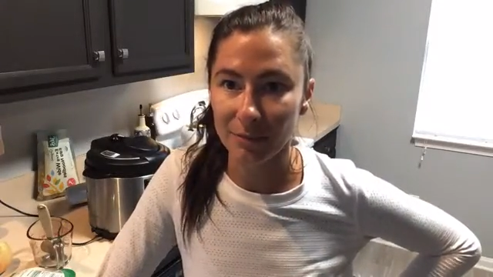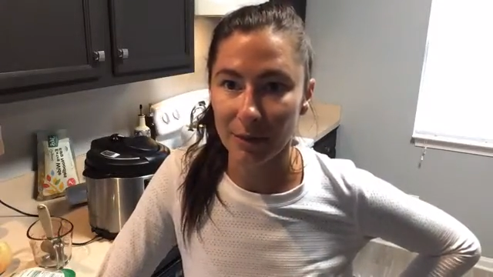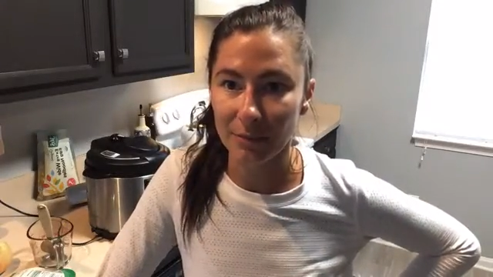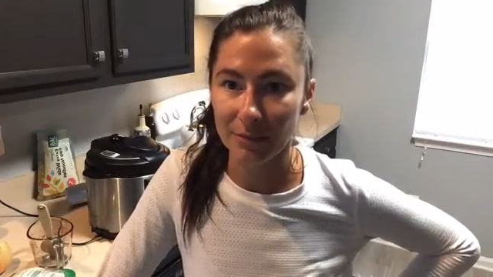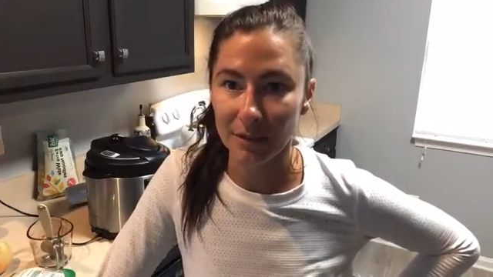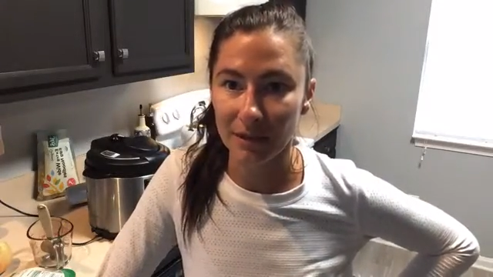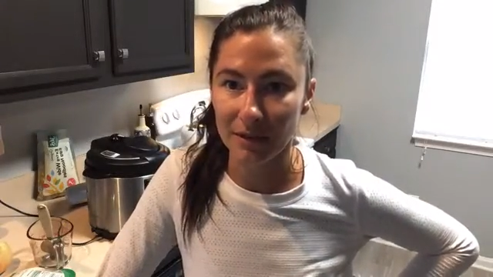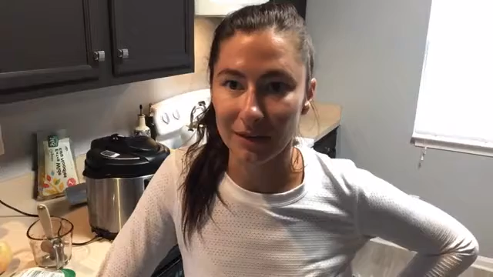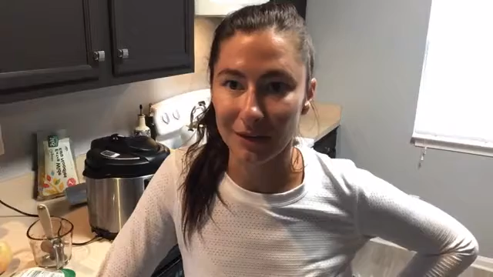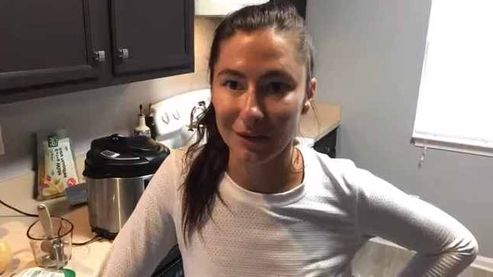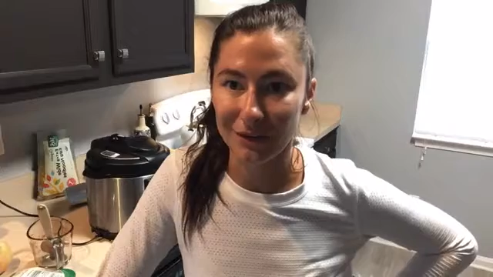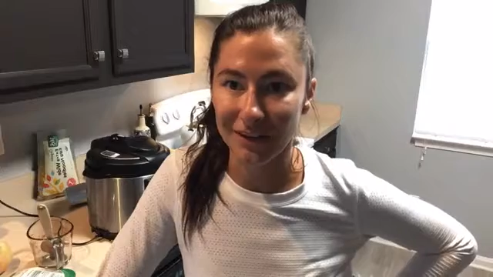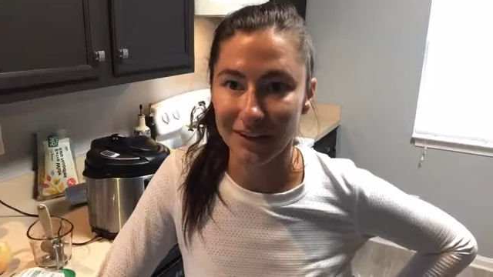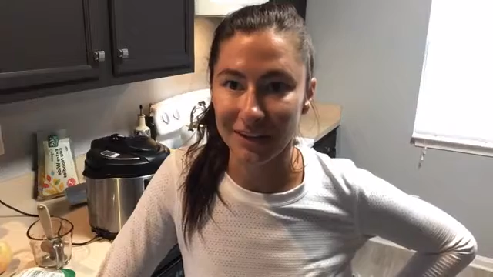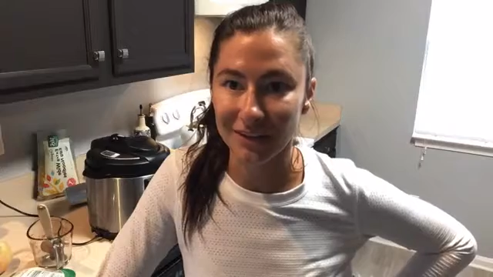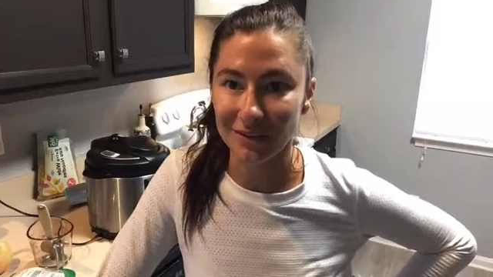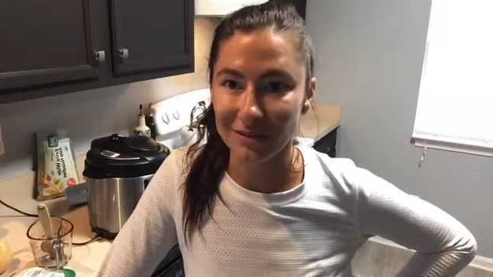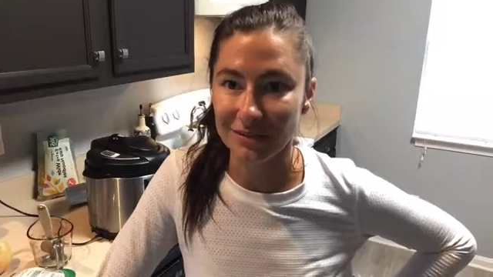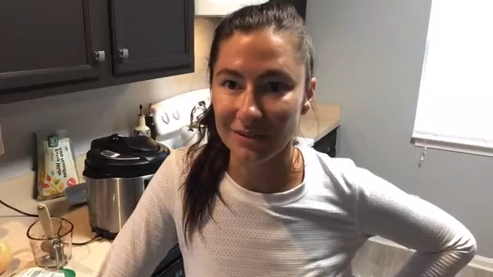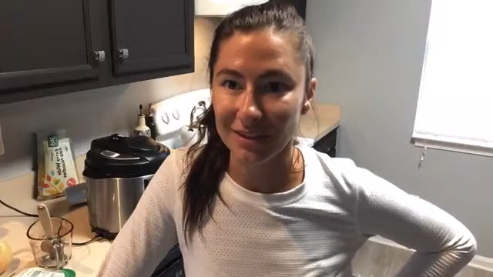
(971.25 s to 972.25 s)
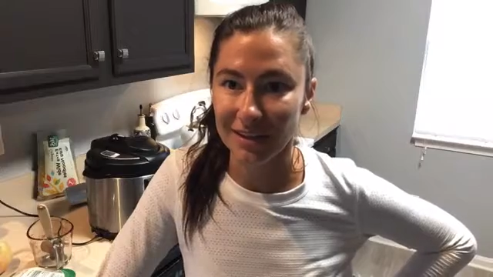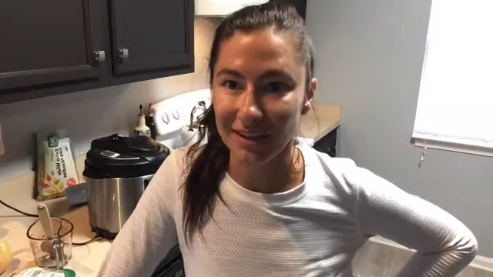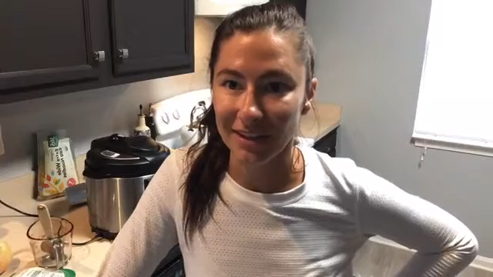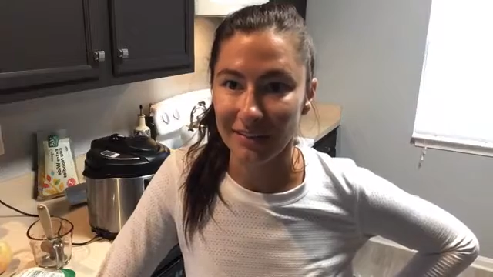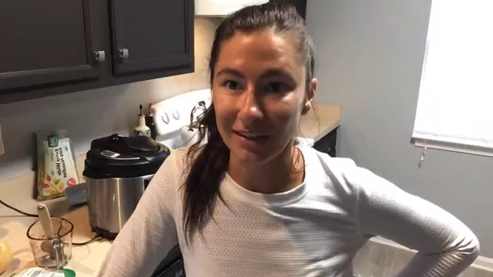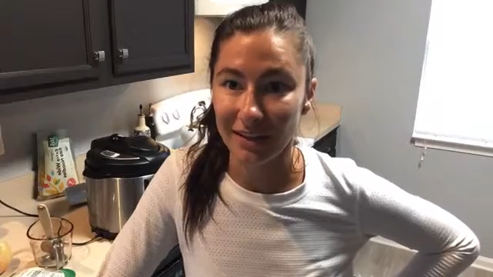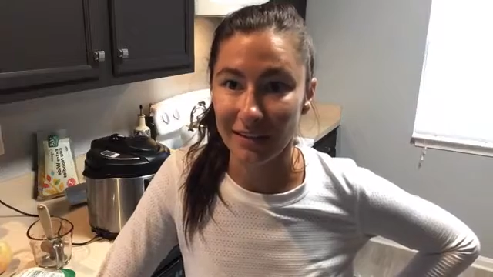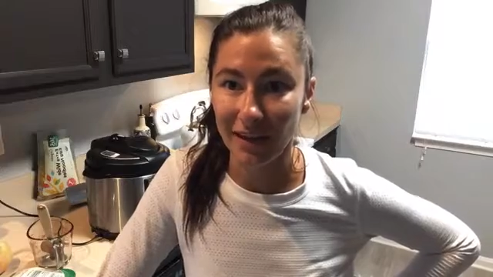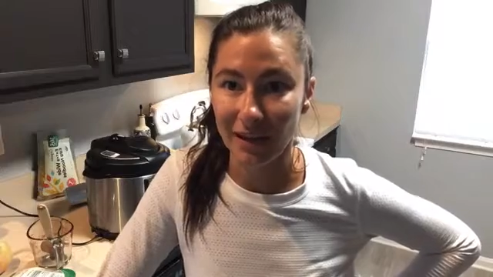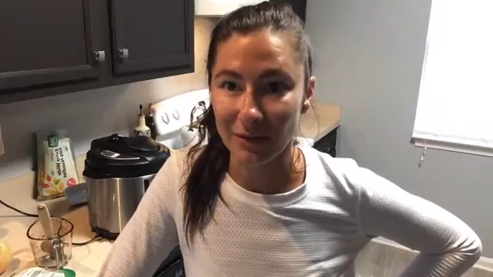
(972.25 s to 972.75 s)
pumpkin overnight oats.
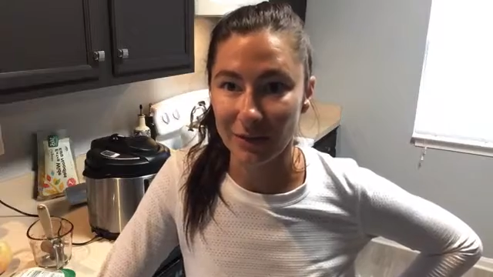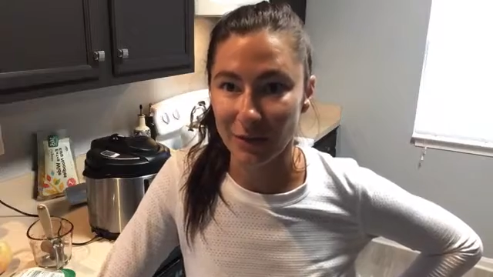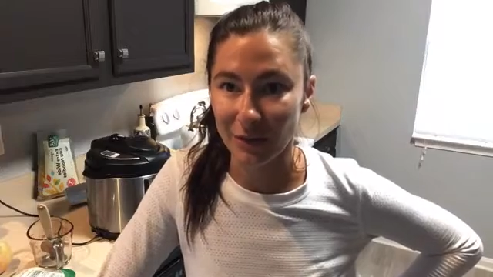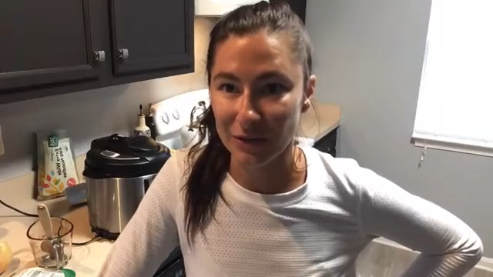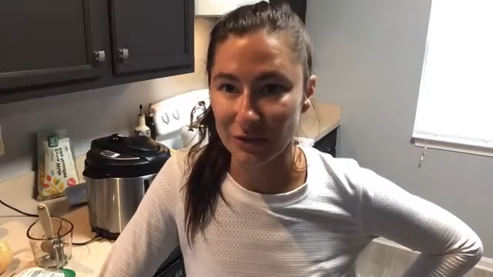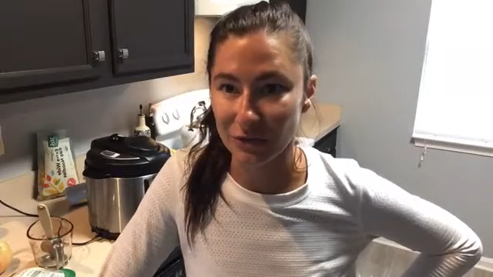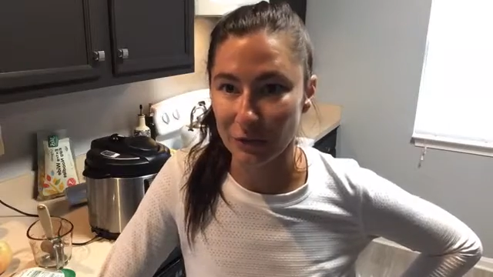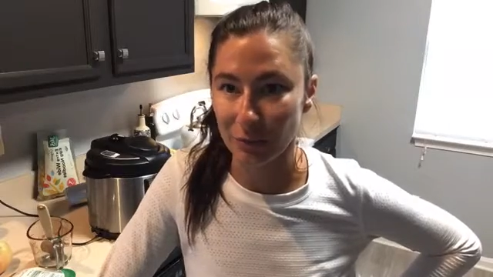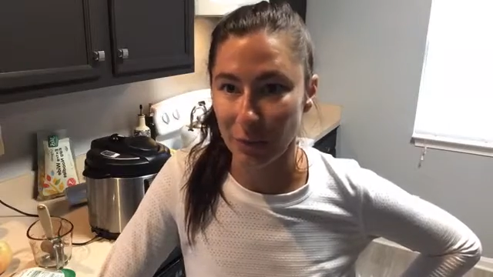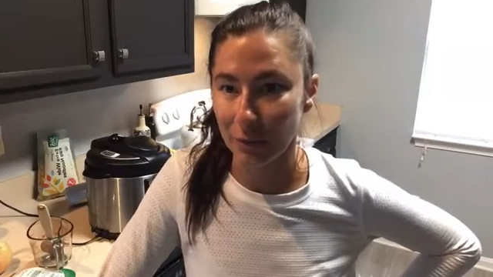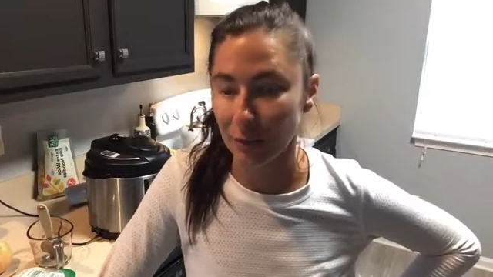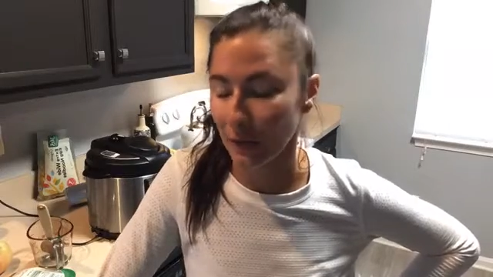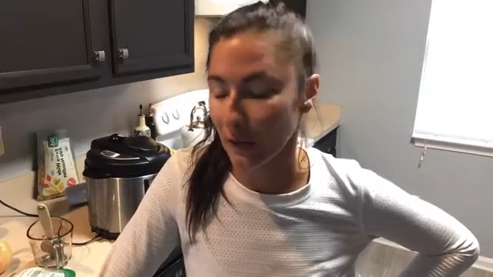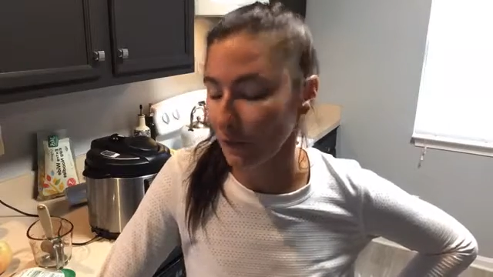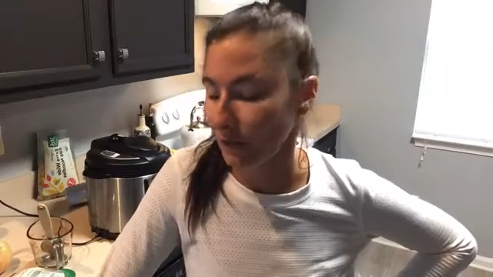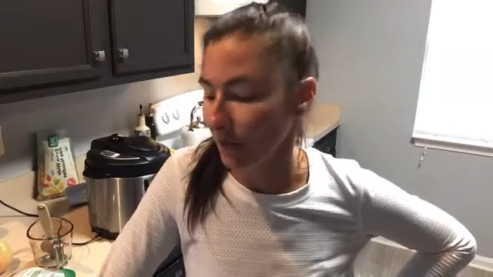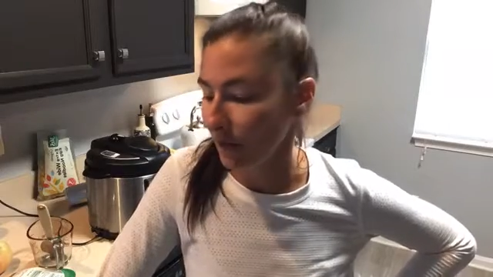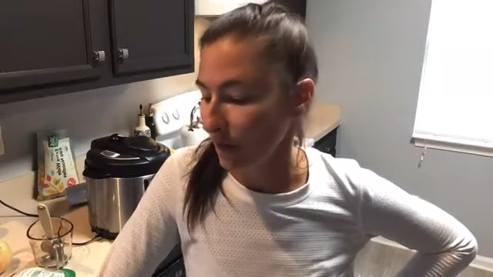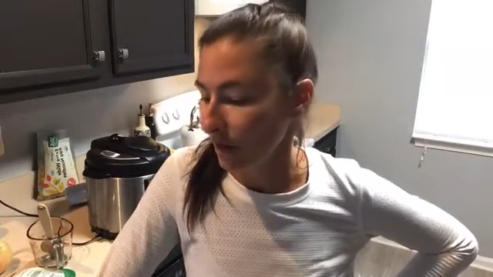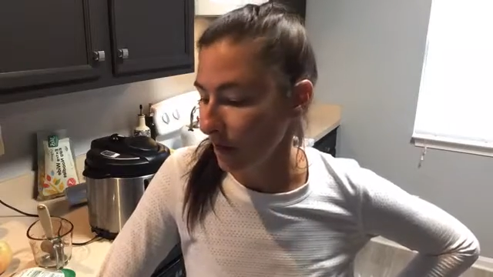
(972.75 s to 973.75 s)
Had a lot of requests for pumpkin.